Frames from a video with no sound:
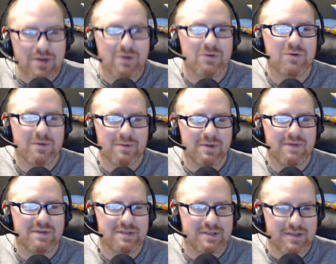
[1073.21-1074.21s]
We don't normally
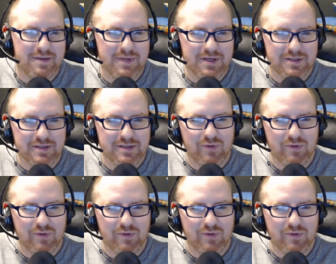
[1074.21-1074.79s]
visit them because they're